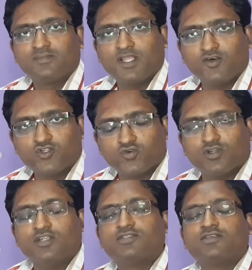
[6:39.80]
Now
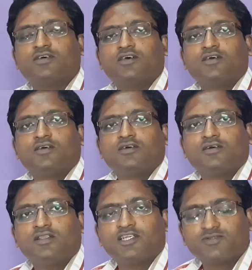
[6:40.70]
students,
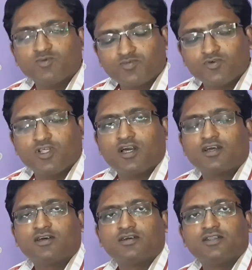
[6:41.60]
let's move to
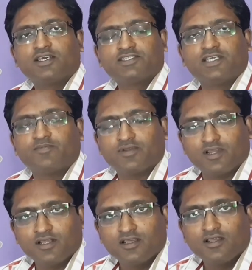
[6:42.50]
the next
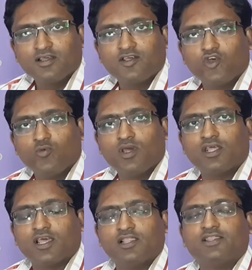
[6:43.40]
chapter,
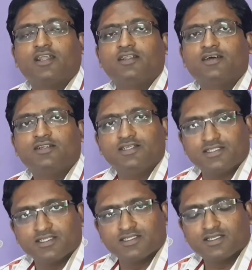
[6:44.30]
human health and
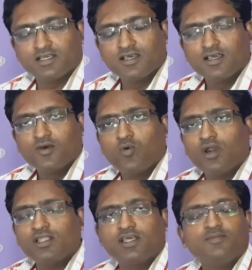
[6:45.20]
disease,
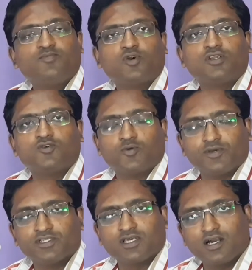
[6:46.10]
where the important
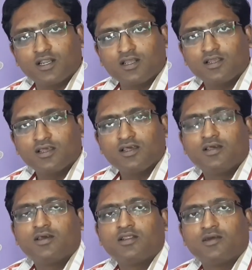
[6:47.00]
topics are:
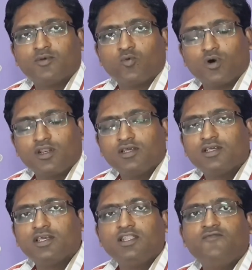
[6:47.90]
number
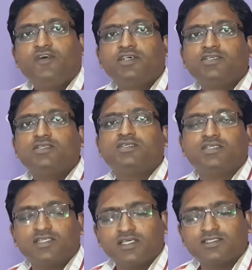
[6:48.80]
1, infectious
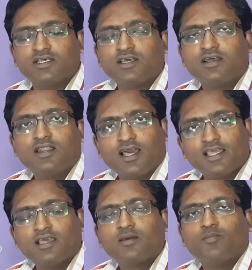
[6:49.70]
diseases
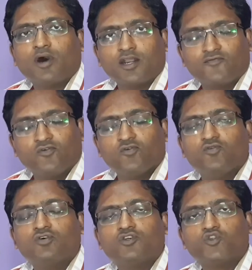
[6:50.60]
like bird
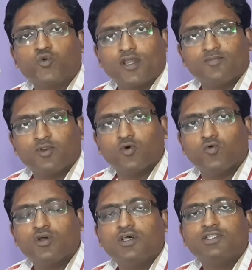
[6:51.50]
flu, swine
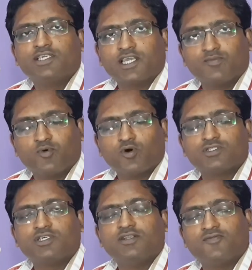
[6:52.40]
flu,
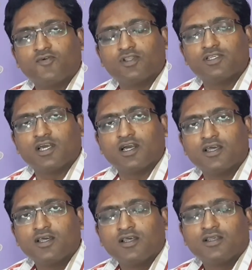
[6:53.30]
chickenpox, influenza.
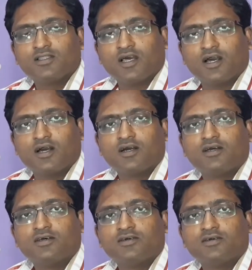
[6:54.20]
The
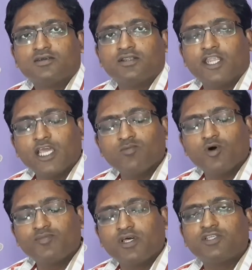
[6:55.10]
name
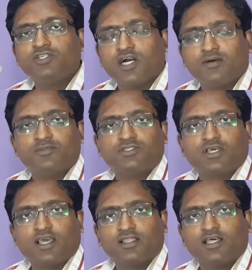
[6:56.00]
of the germs
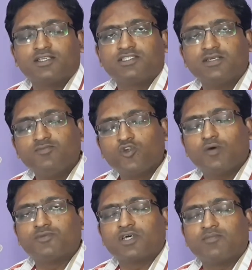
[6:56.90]
and the
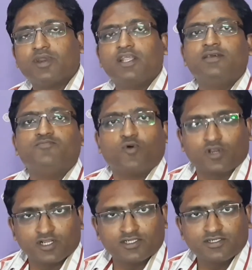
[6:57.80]
symptoms are very
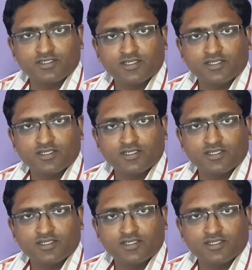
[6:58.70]
important.